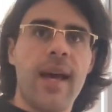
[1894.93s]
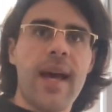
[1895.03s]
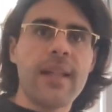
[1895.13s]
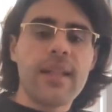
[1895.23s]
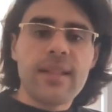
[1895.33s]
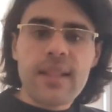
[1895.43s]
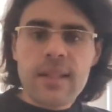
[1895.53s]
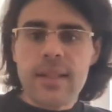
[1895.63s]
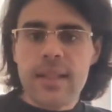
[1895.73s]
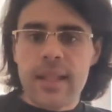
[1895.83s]
And
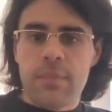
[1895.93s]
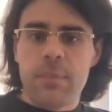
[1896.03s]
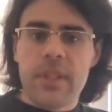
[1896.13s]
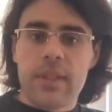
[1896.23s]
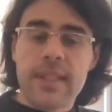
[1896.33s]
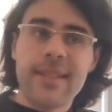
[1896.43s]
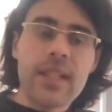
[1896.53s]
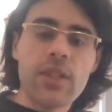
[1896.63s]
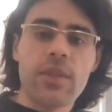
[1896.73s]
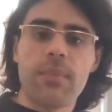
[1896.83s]
the
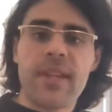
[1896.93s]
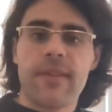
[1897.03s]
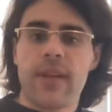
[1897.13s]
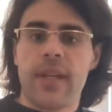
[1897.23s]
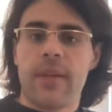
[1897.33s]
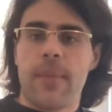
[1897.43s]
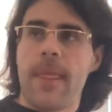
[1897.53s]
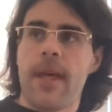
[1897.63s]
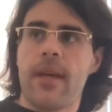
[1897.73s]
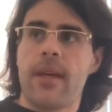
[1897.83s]
distinction between
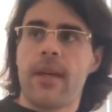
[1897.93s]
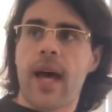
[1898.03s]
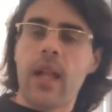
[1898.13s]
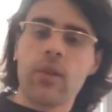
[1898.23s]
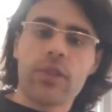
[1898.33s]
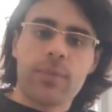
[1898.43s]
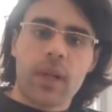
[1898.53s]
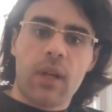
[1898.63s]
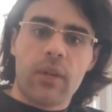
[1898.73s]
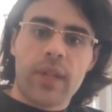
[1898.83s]
algorithmic
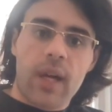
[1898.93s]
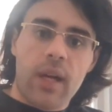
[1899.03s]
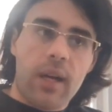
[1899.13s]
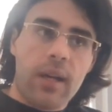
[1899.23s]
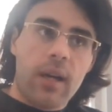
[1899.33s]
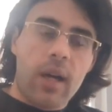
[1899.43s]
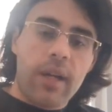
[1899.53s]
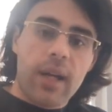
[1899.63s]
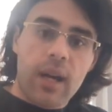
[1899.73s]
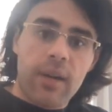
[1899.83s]

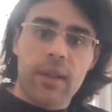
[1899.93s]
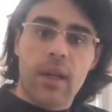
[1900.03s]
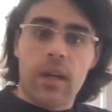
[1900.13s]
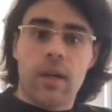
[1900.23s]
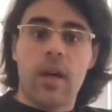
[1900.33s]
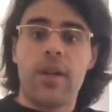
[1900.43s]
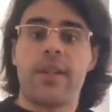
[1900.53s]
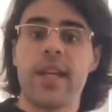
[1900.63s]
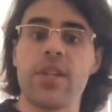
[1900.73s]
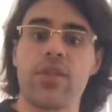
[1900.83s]

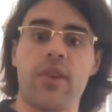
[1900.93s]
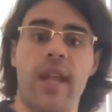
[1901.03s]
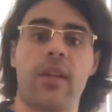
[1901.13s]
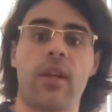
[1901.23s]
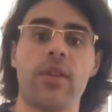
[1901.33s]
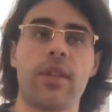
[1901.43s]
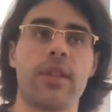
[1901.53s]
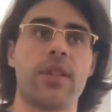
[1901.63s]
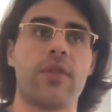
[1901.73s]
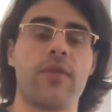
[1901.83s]
architecture and content
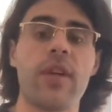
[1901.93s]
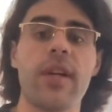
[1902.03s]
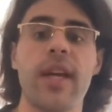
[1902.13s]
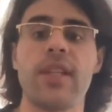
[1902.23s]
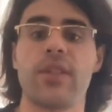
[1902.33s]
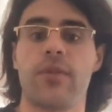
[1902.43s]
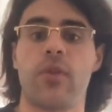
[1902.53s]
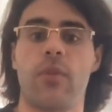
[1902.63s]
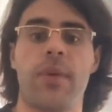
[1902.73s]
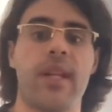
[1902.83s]
is very hazy
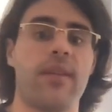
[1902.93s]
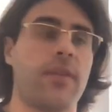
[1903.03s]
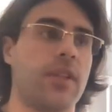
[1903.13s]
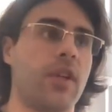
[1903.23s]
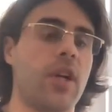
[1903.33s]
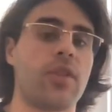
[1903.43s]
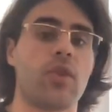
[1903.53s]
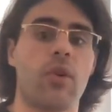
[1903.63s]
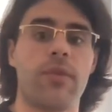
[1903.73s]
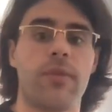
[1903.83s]
for many different kinds
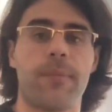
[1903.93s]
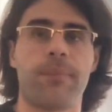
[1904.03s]
of